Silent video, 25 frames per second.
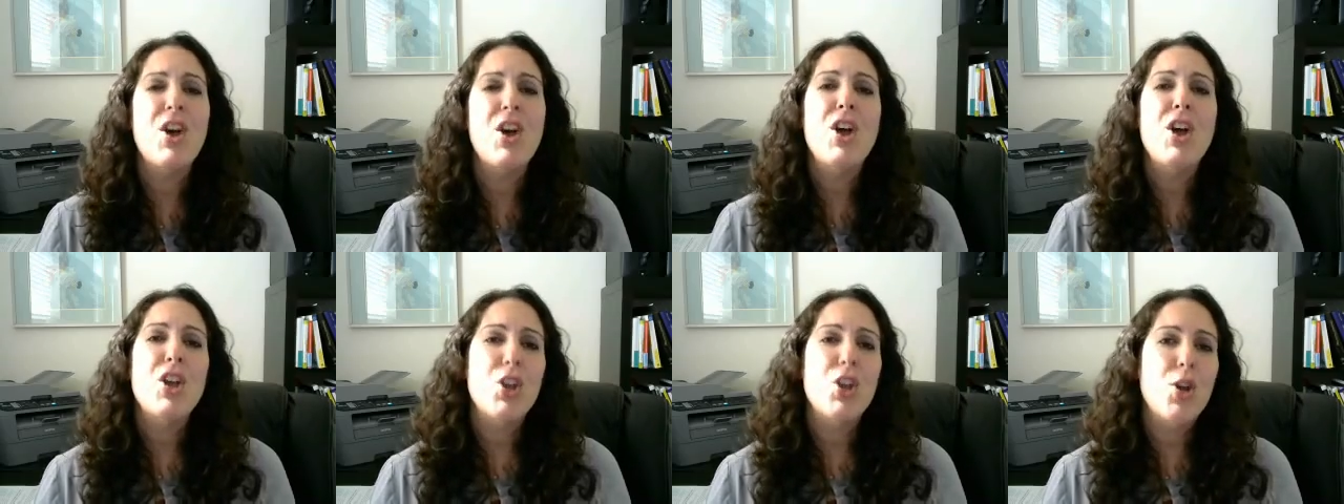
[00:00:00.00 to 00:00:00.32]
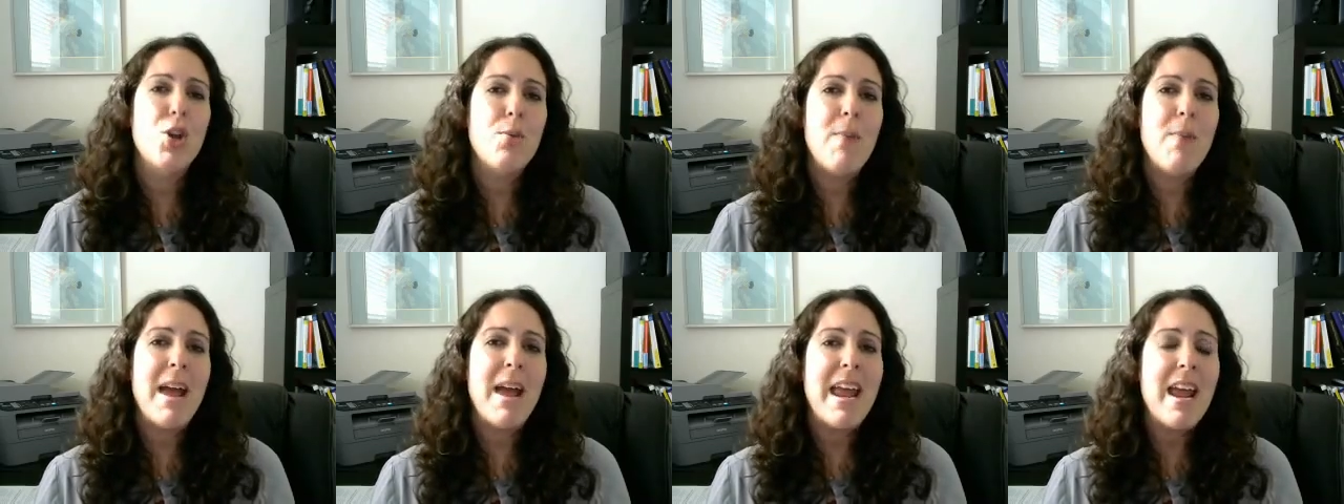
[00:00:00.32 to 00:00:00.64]

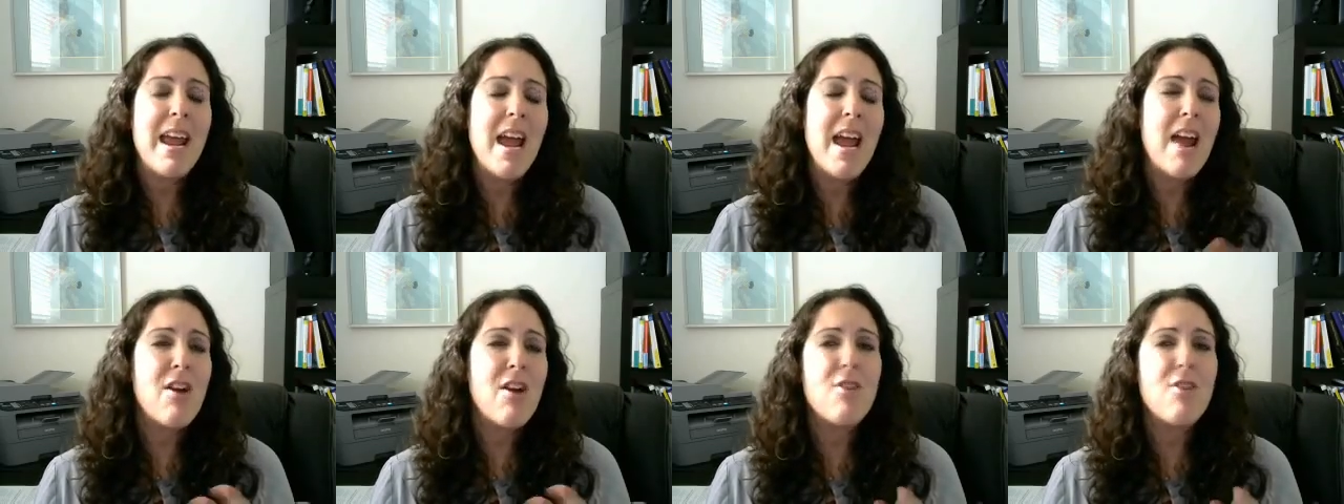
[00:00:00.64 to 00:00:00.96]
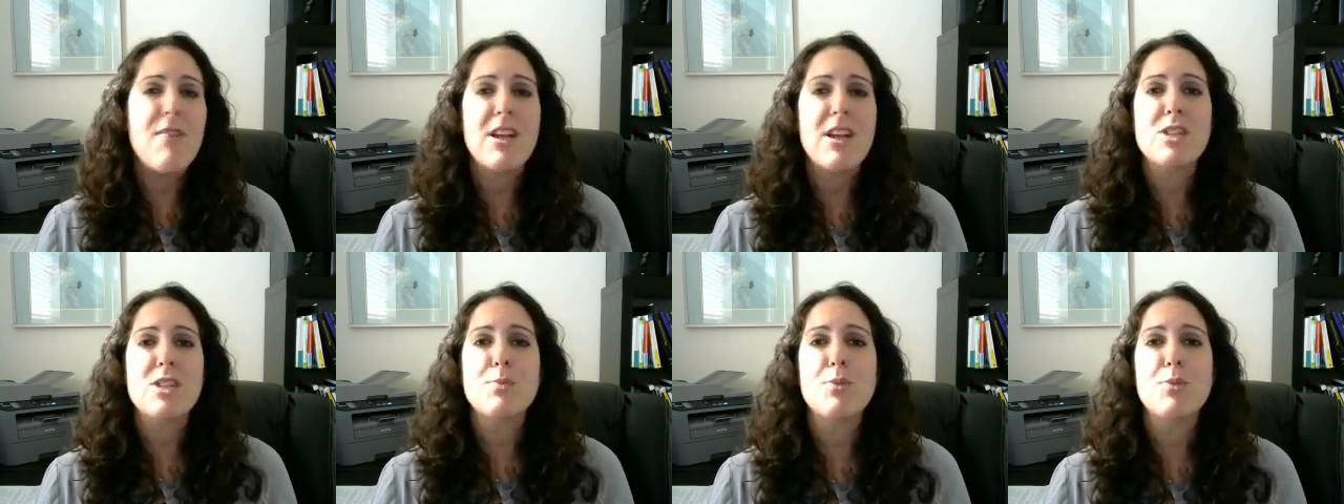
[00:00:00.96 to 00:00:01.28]
my area of
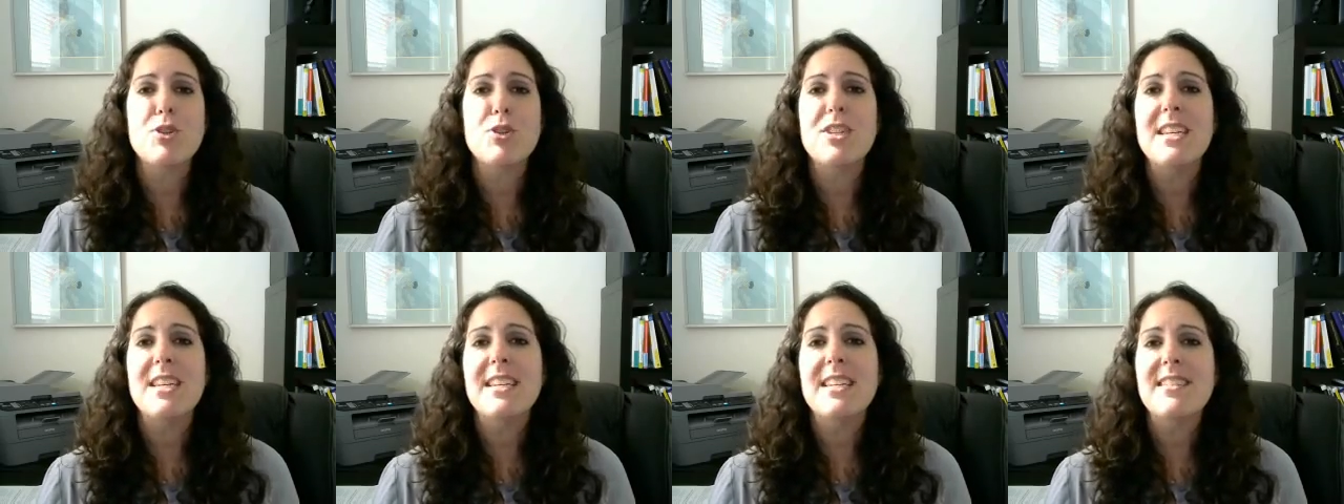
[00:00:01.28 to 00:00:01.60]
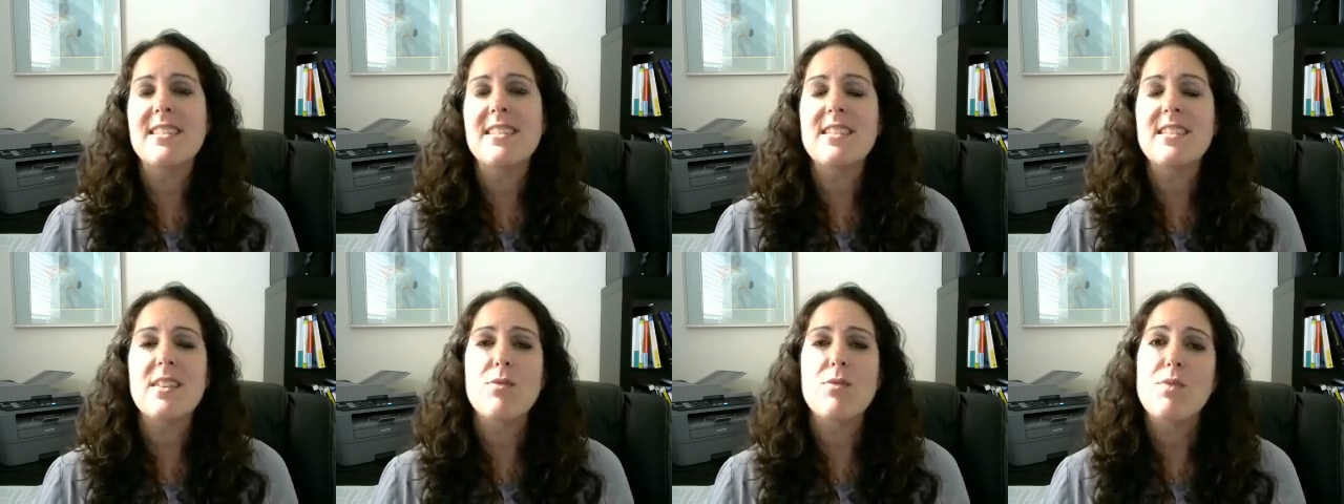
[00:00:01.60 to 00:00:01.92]
expertise
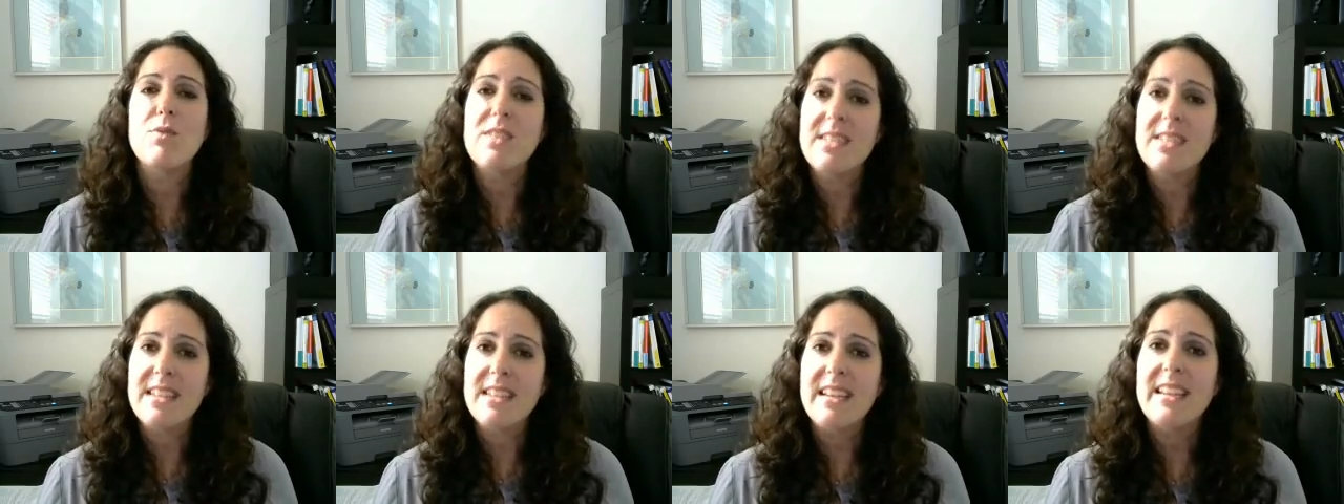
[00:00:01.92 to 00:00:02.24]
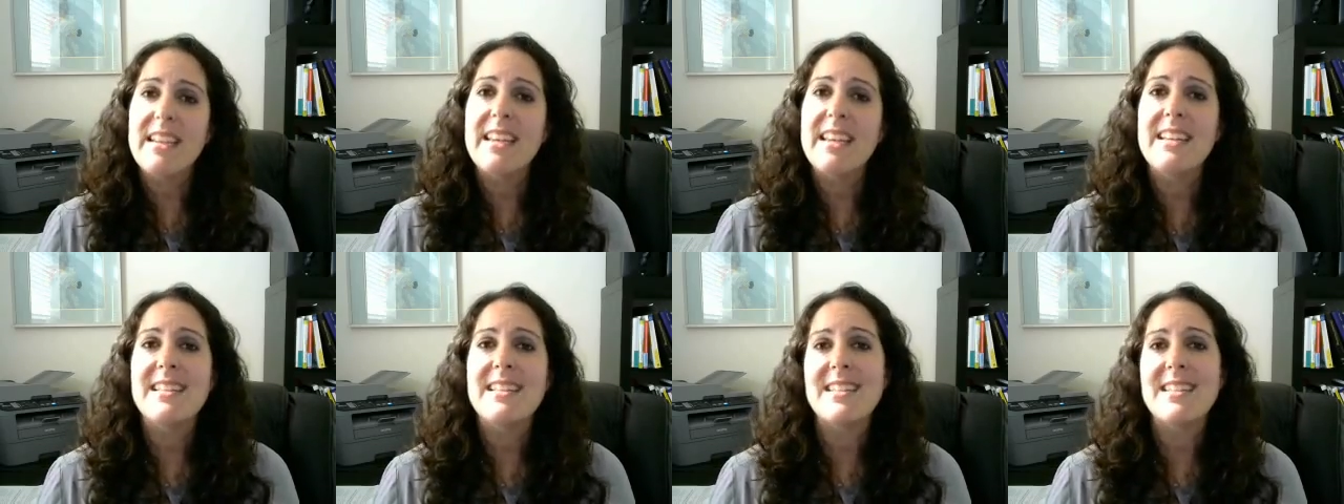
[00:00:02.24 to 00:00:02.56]
is in
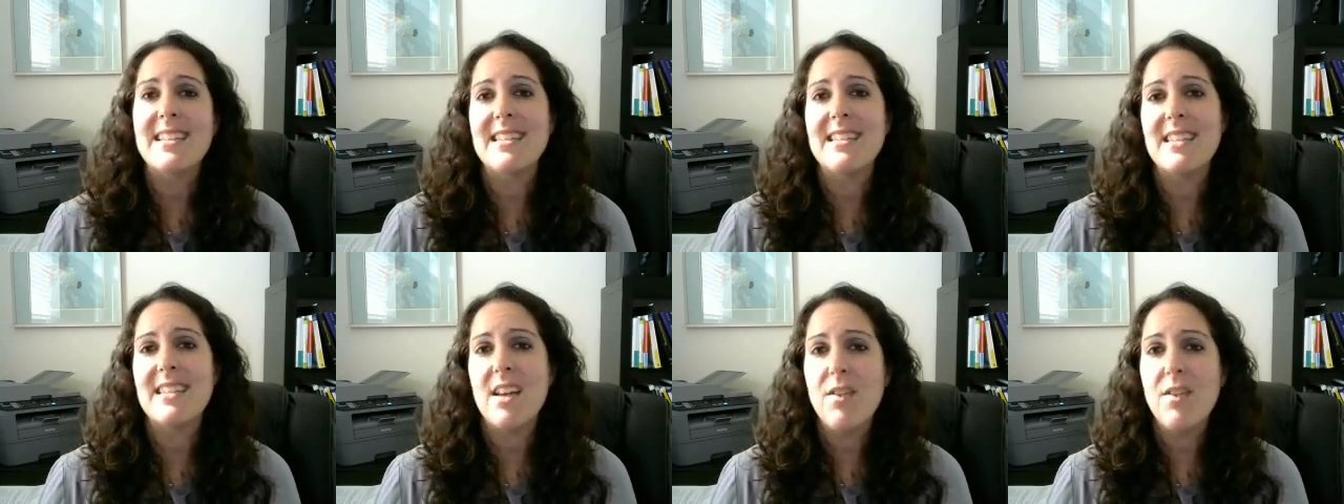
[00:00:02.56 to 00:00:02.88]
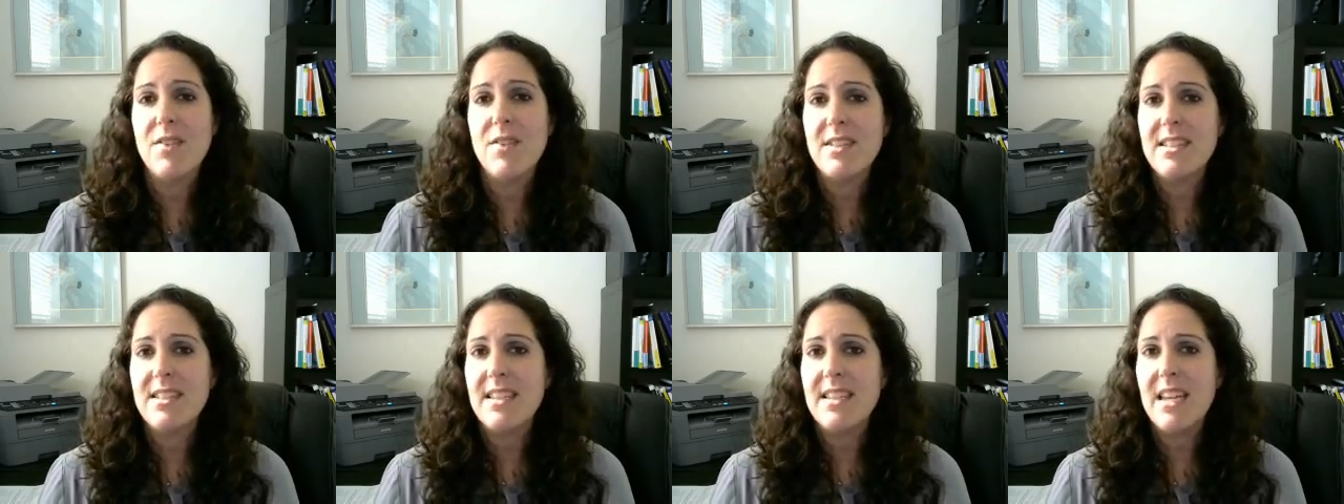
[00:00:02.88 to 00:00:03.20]
resilience and
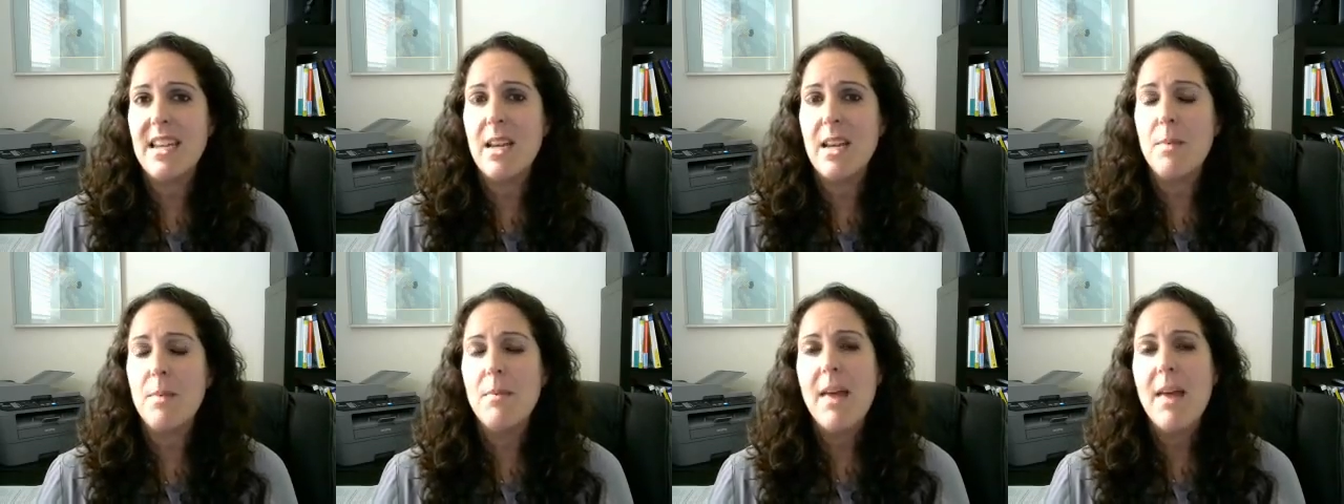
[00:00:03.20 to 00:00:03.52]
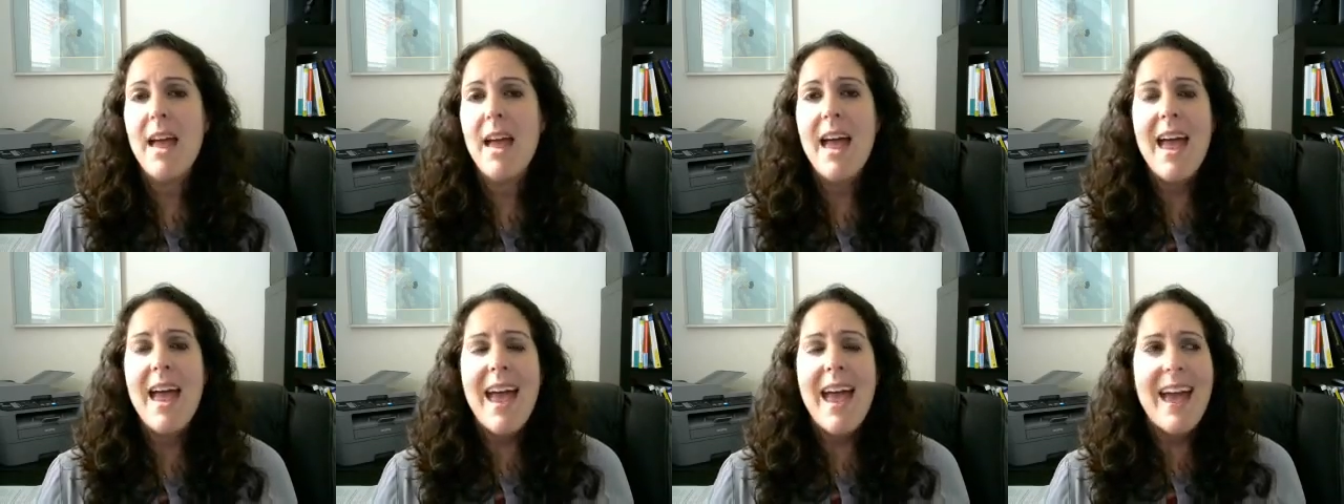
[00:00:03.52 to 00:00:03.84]
self-esteem.
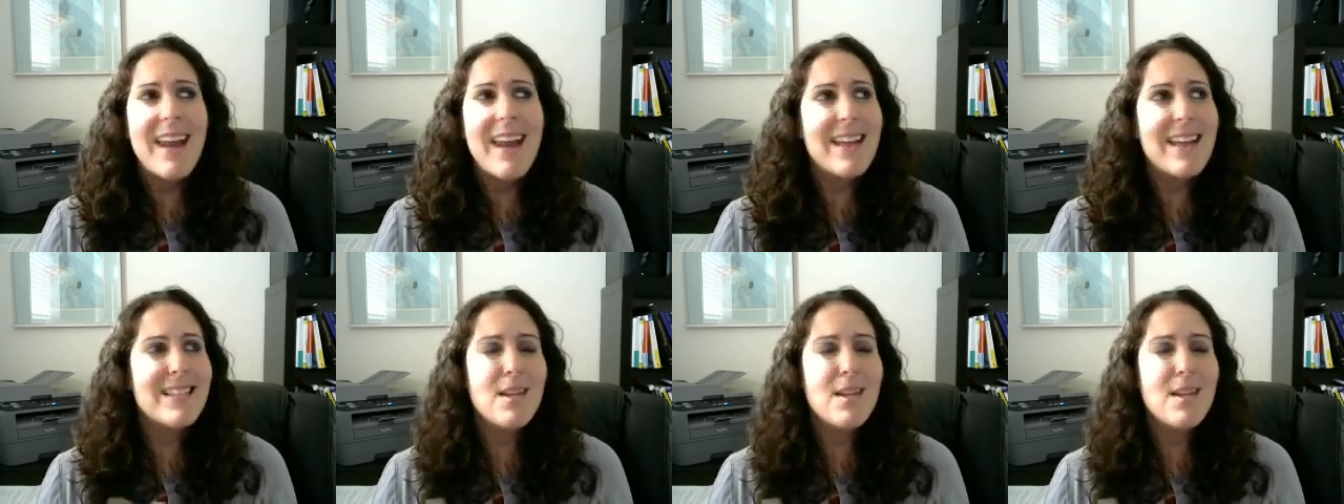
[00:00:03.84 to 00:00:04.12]
And I tell